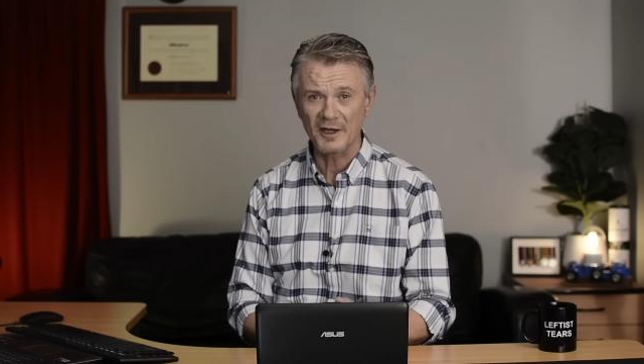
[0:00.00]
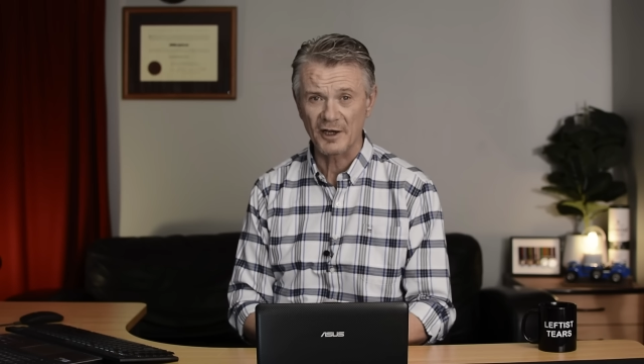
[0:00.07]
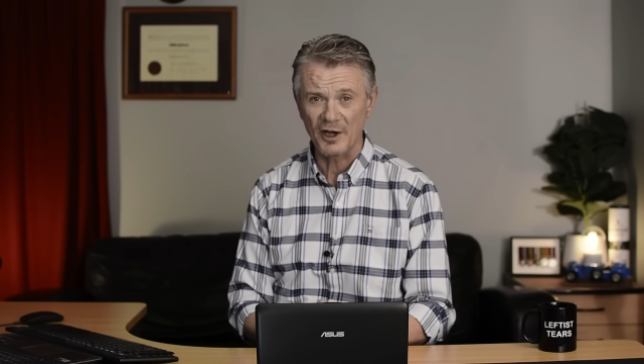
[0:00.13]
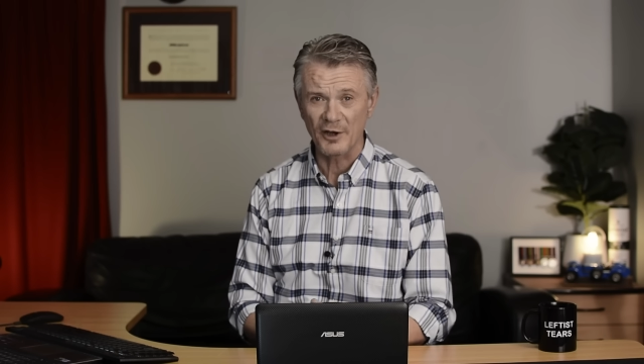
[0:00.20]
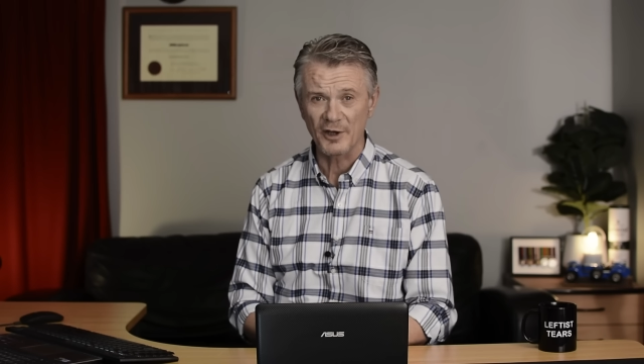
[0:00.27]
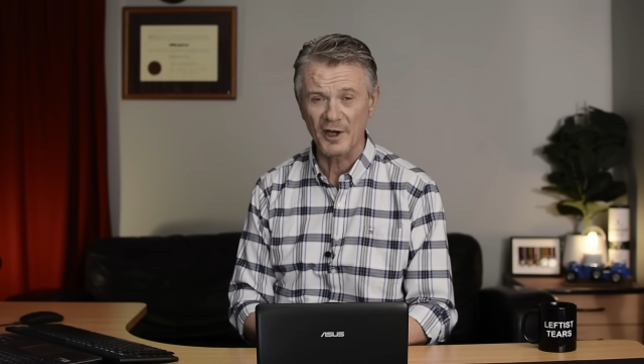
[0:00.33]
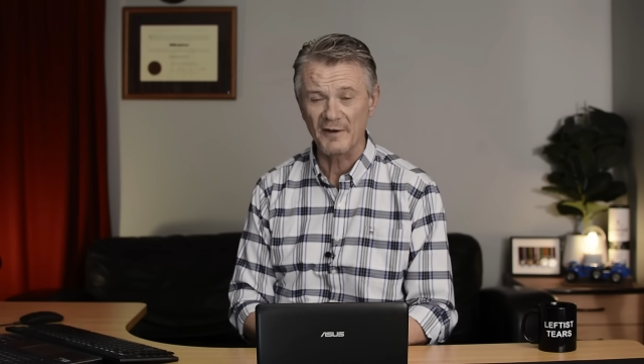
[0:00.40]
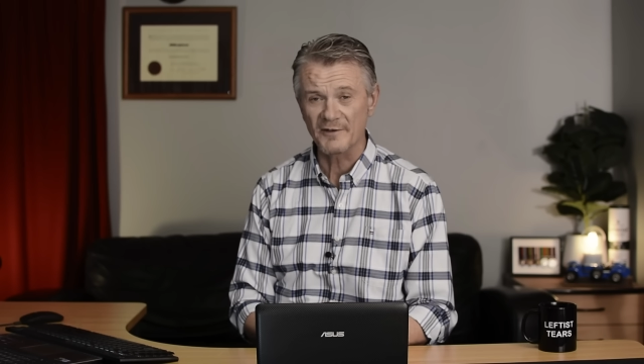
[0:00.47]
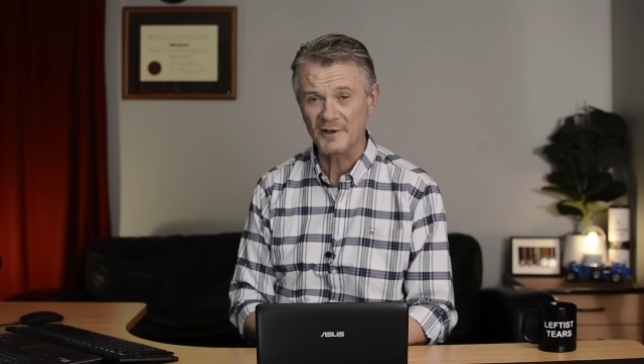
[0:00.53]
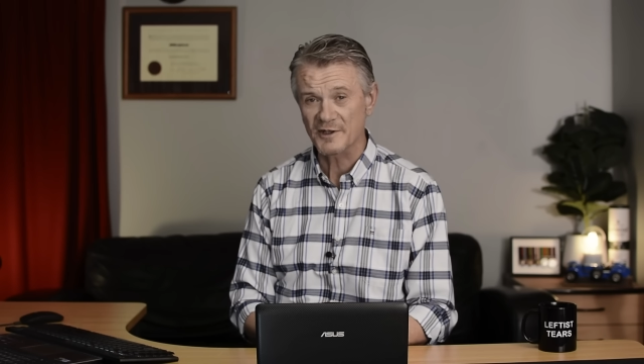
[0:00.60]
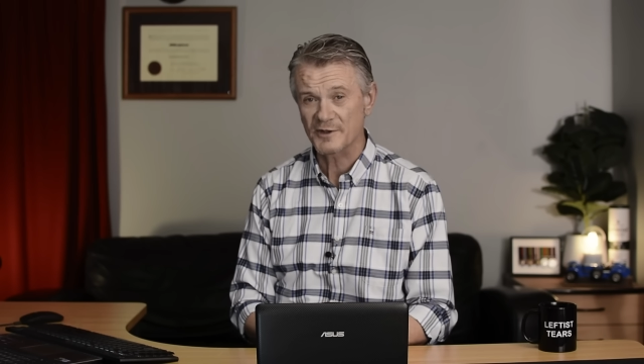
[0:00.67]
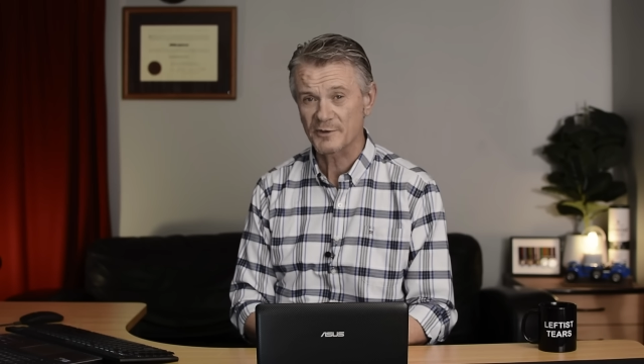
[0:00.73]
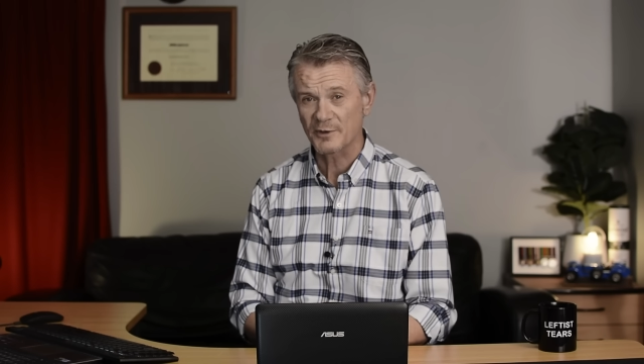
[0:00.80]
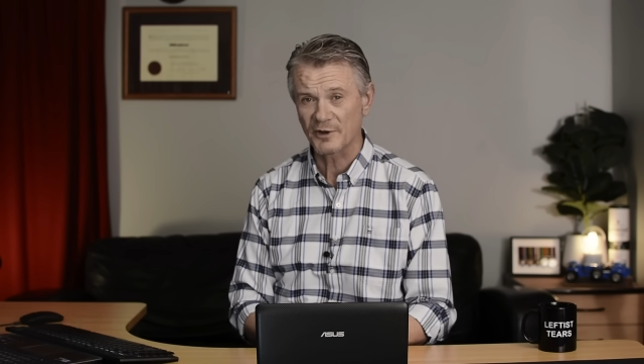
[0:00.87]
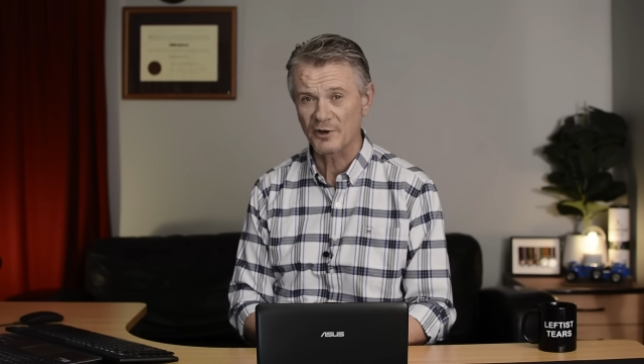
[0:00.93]

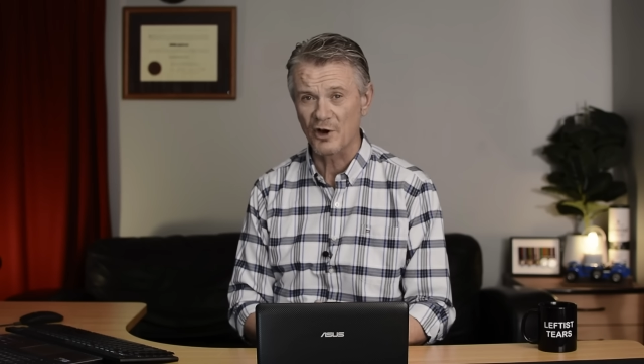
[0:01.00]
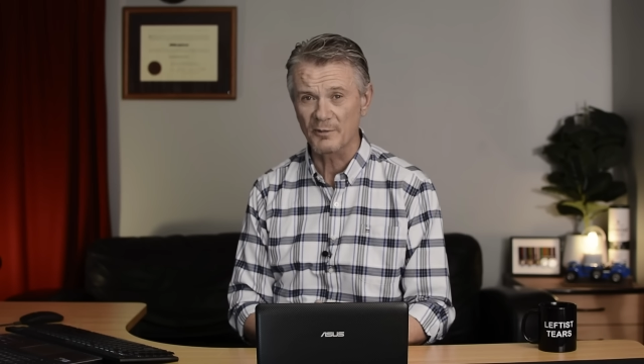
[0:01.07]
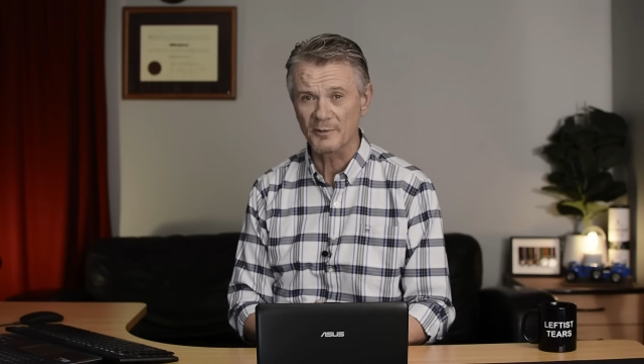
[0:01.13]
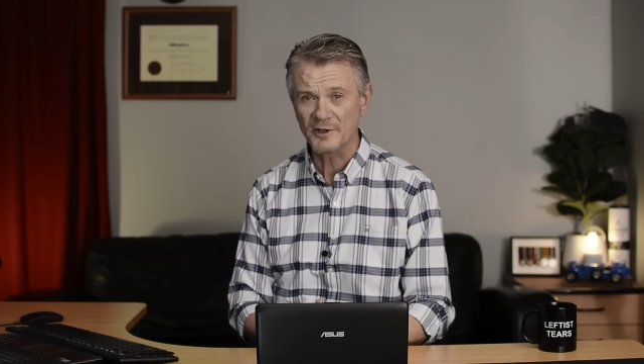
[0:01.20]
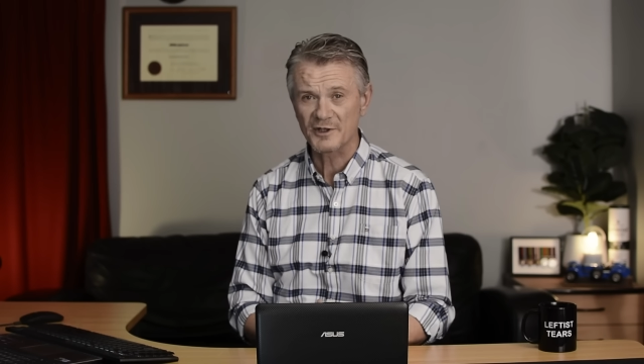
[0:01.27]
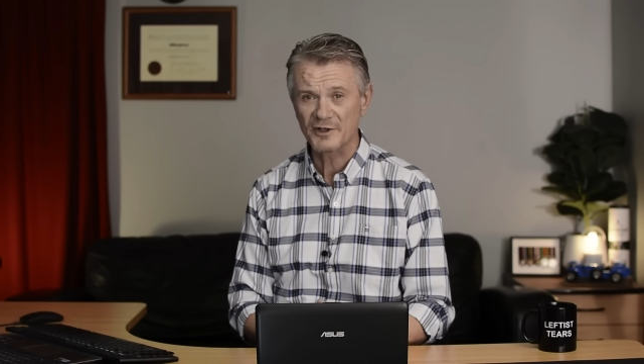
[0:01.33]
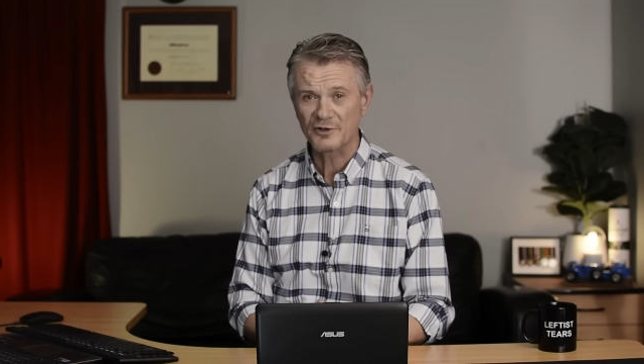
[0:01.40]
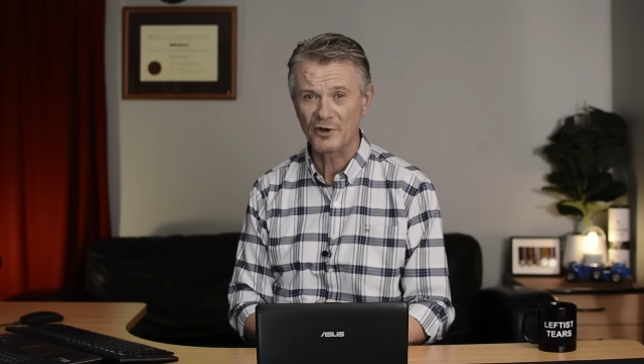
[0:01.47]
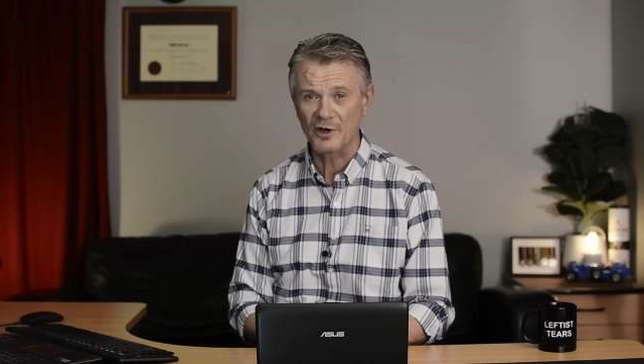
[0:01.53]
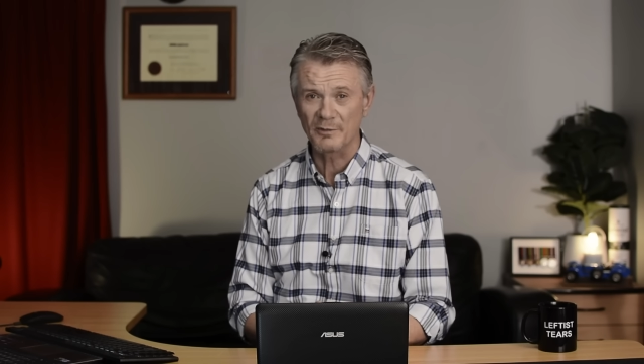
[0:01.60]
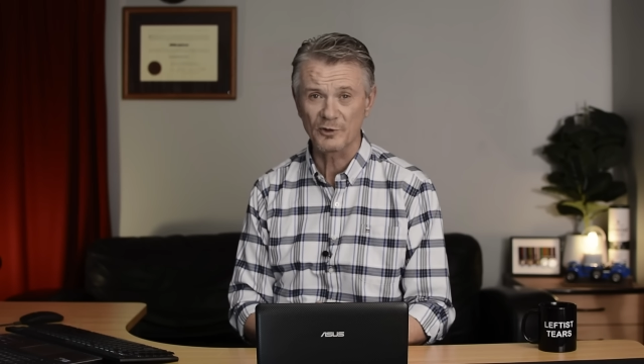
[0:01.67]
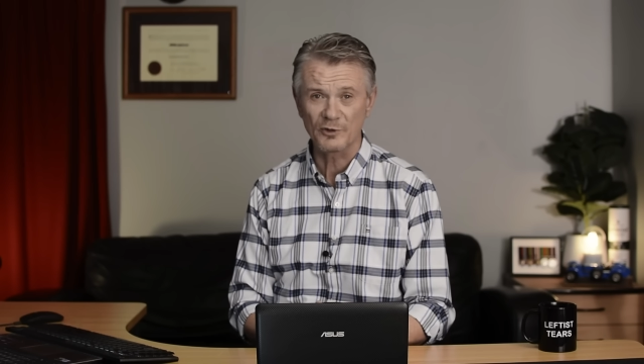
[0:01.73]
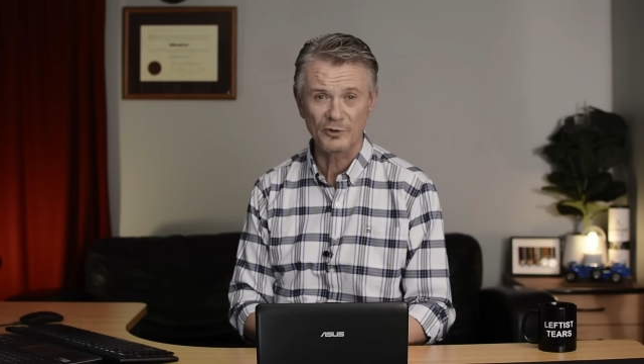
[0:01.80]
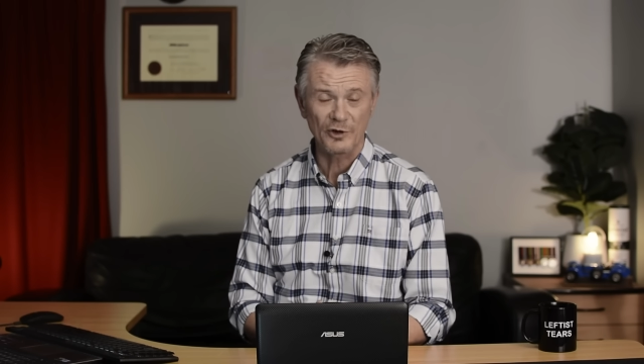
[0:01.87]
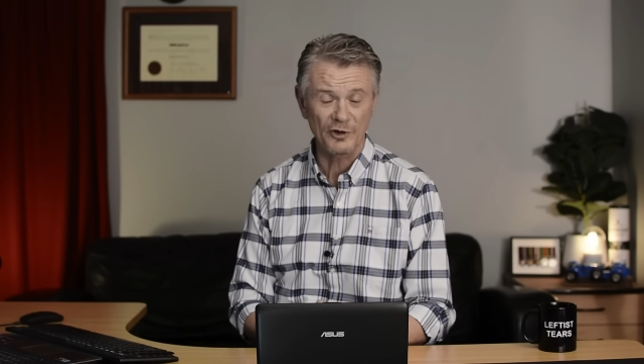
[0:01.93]
co-governance with communist tribal
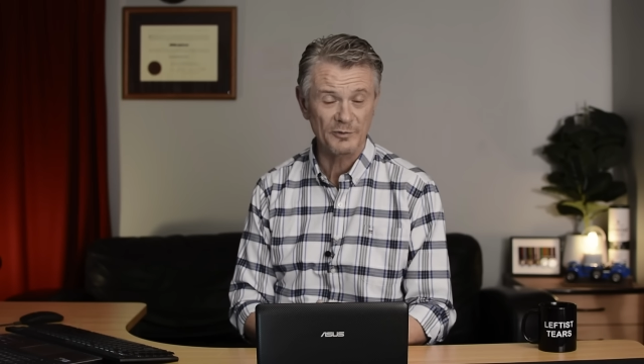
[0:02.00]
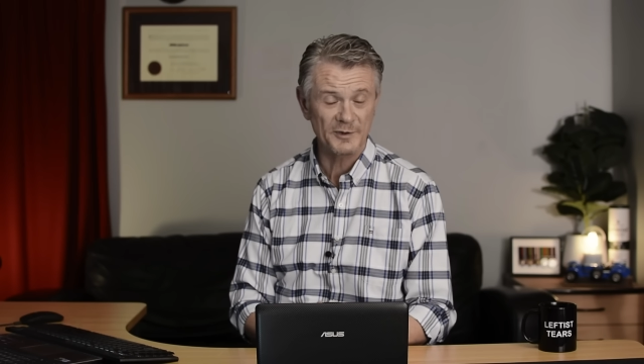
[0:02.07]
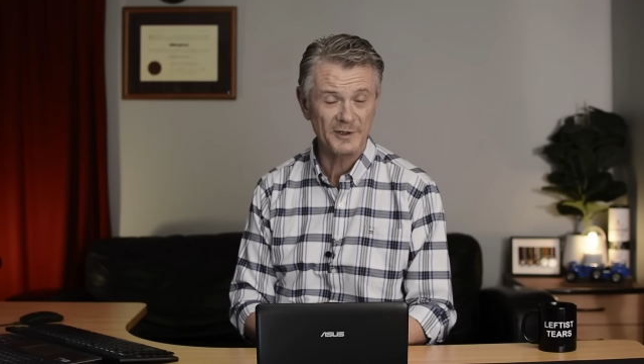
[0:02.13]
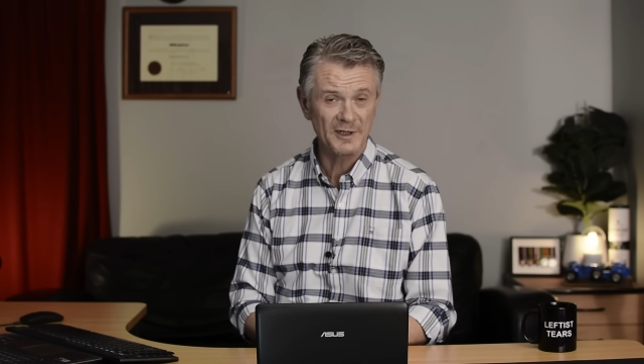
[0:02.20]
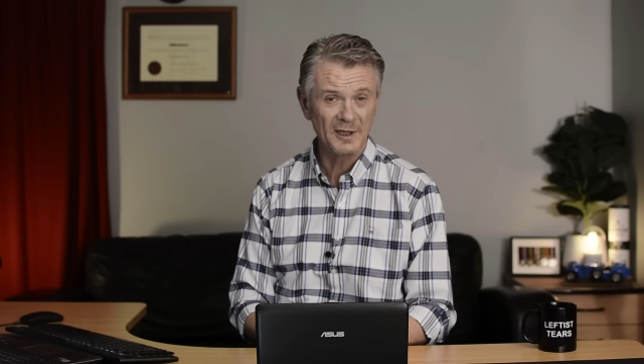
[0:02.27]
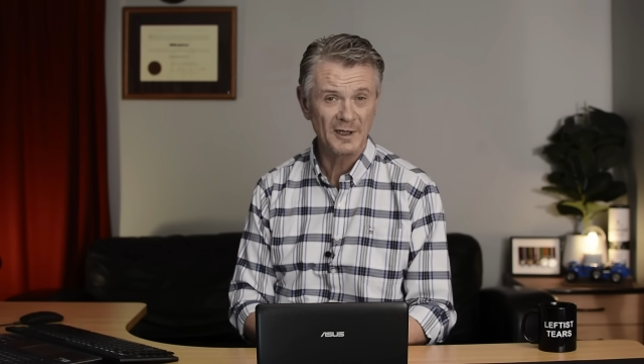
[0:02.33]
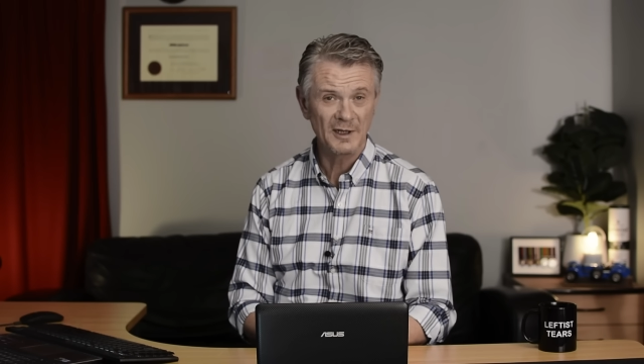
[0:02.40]
groups